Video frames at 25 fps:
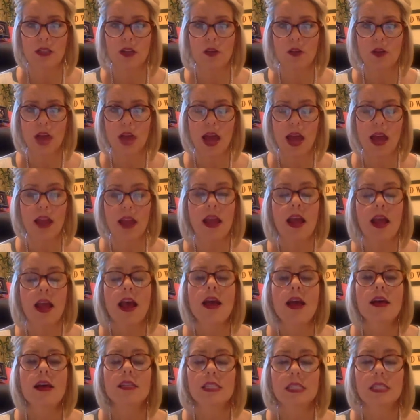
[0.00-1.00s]
Okay,
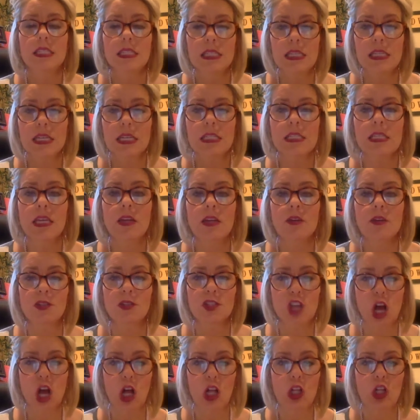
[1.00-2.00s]

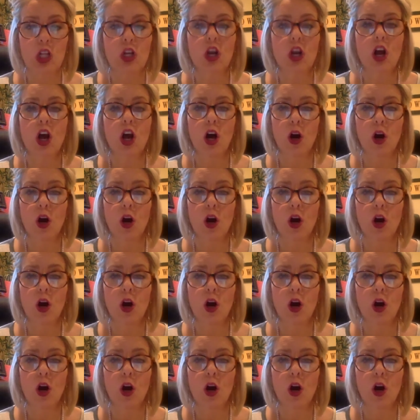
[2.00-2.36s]
$600